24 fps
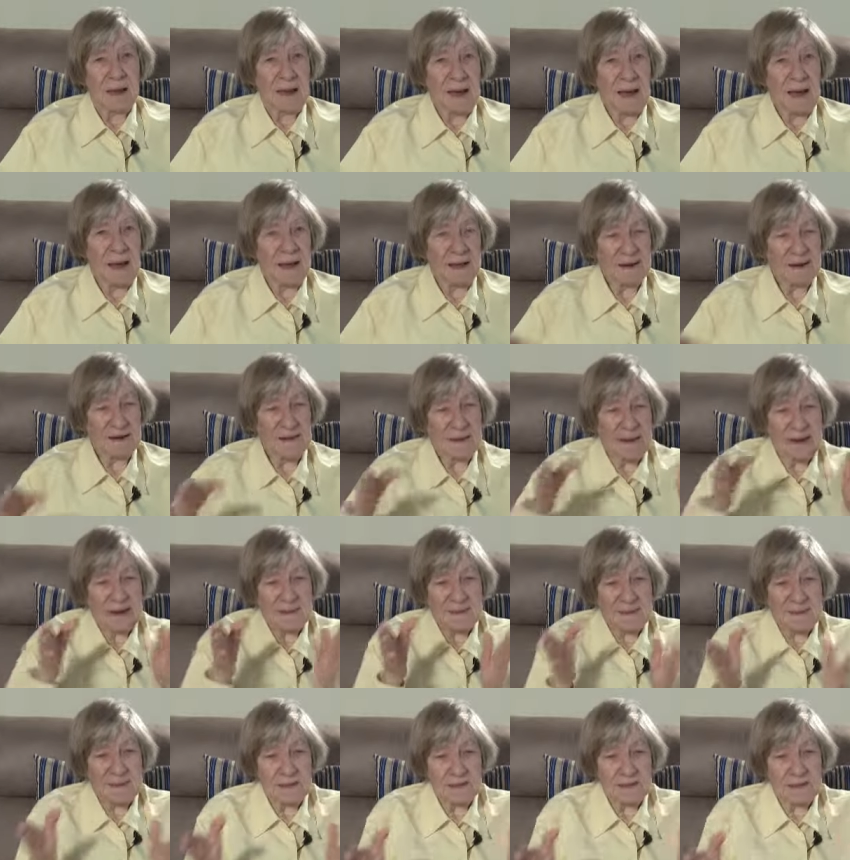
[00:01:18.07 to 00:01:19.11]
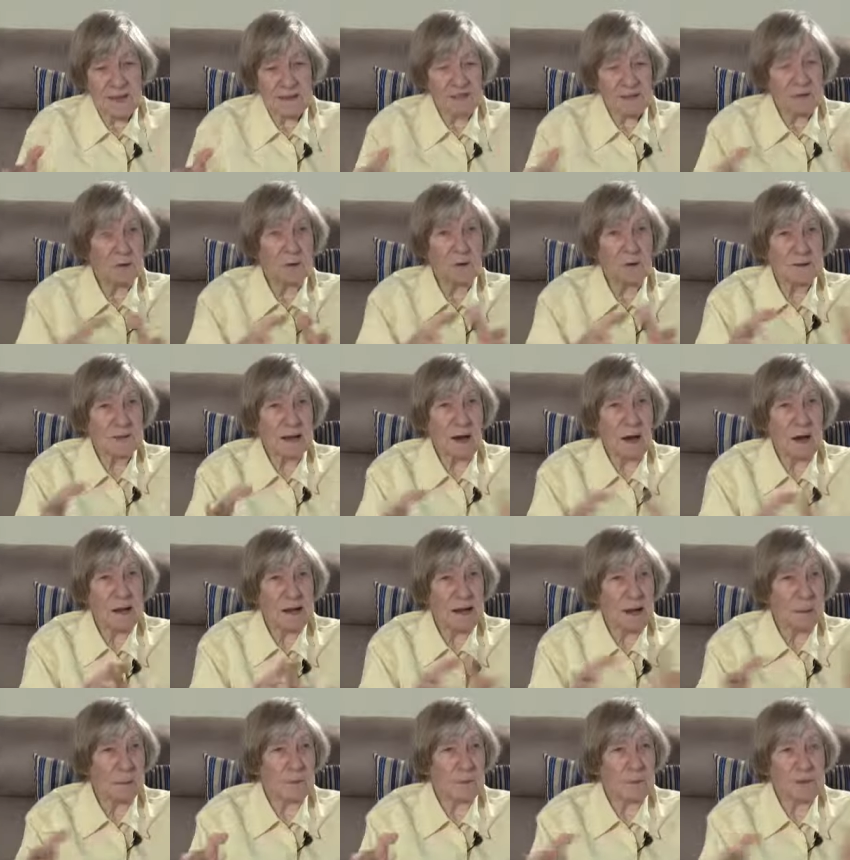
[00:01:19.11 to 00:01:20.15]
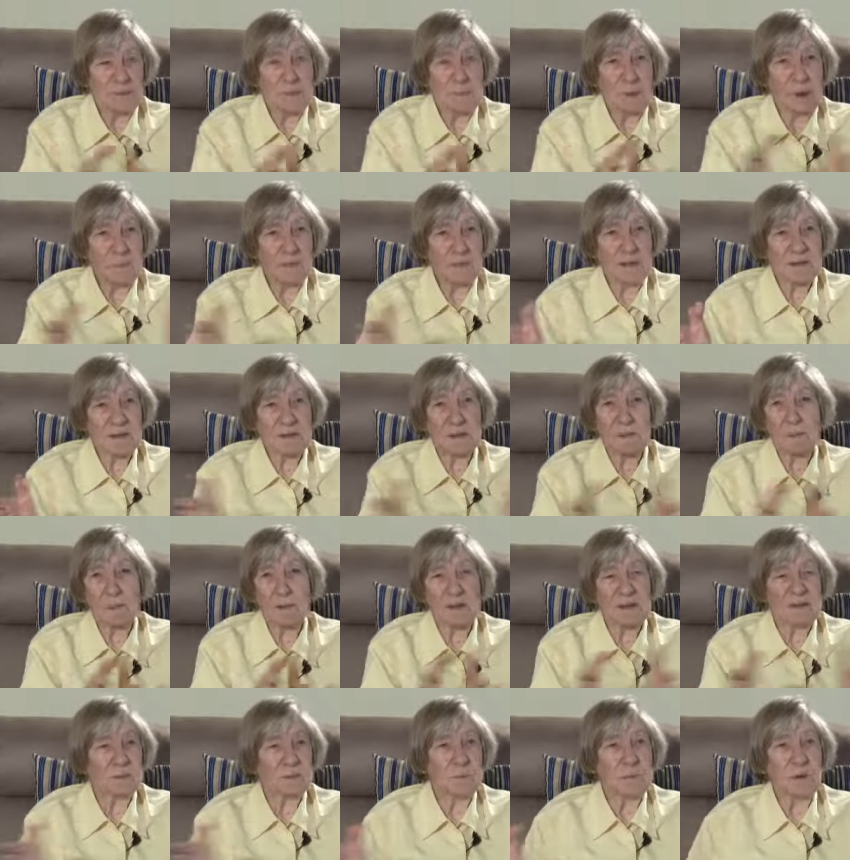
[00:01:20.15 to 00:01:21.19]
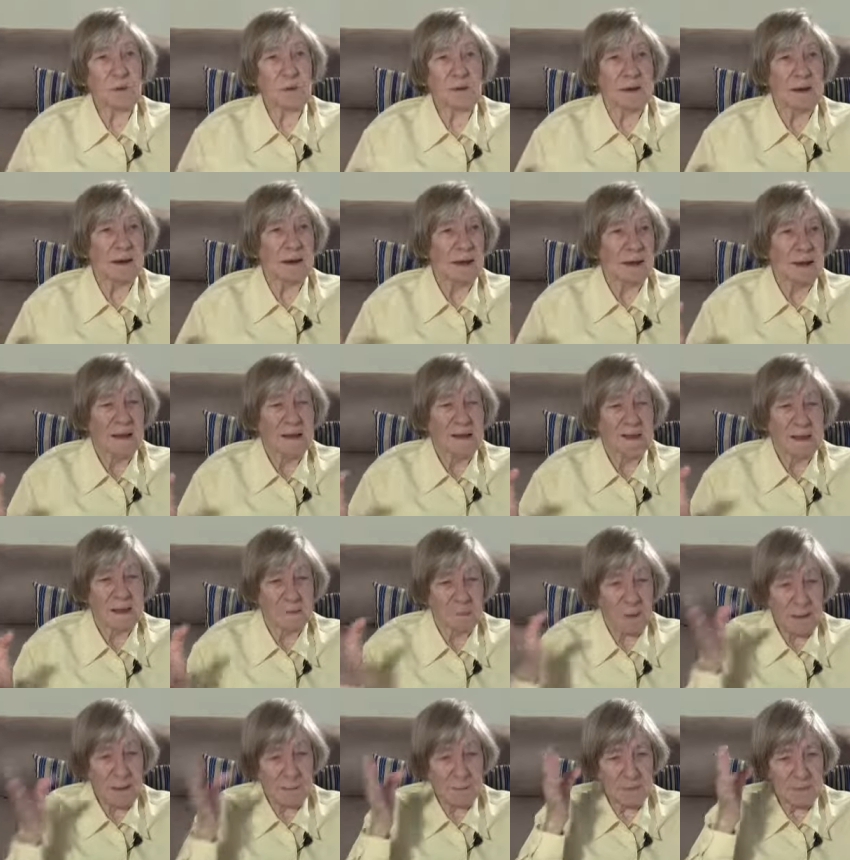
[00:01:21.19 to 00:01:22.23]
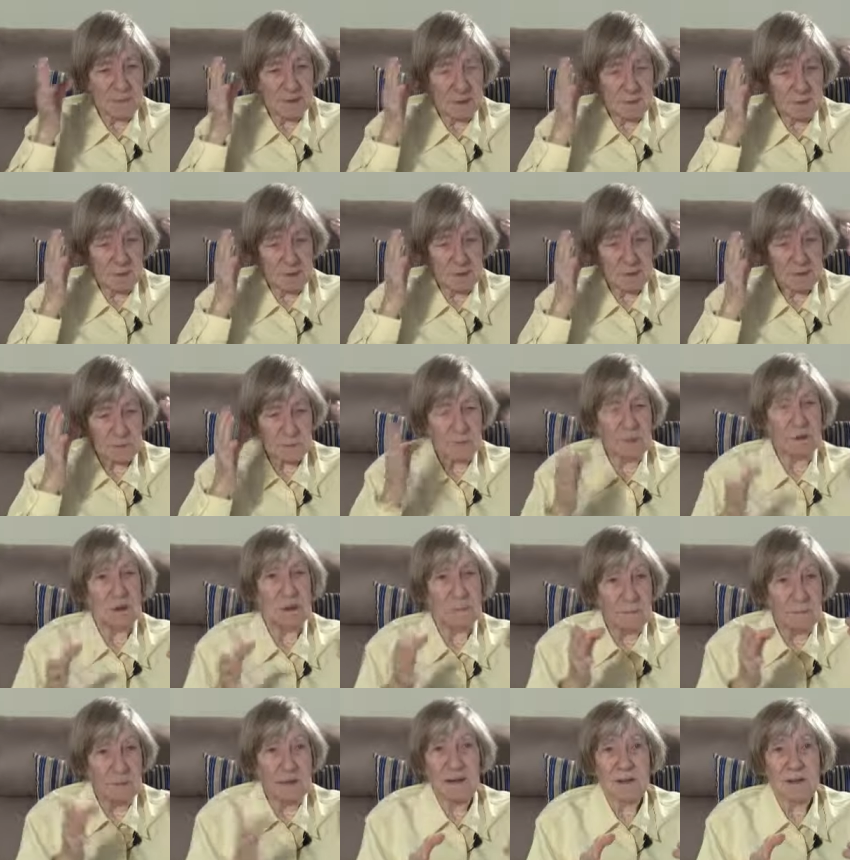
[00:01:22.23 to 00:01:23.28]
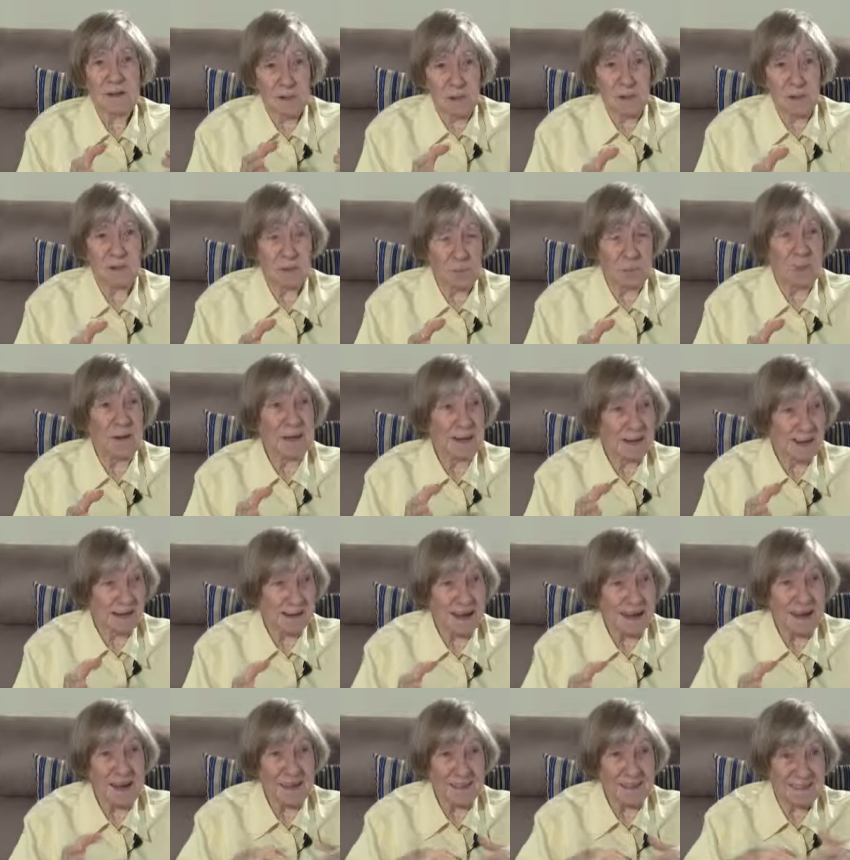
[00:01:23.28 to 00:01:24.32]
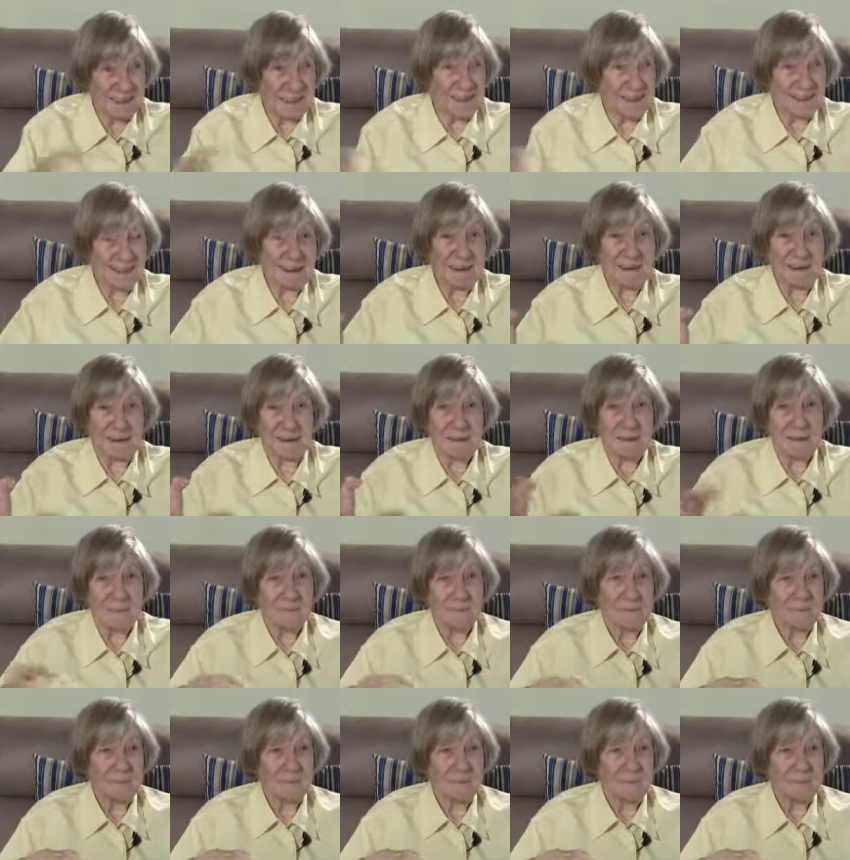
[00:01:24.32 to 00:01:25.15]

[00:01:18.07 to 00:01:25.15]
And that's all tied up with the baptism of the Spirit. The baptism of the Spirit means you speak in tongues. That's it.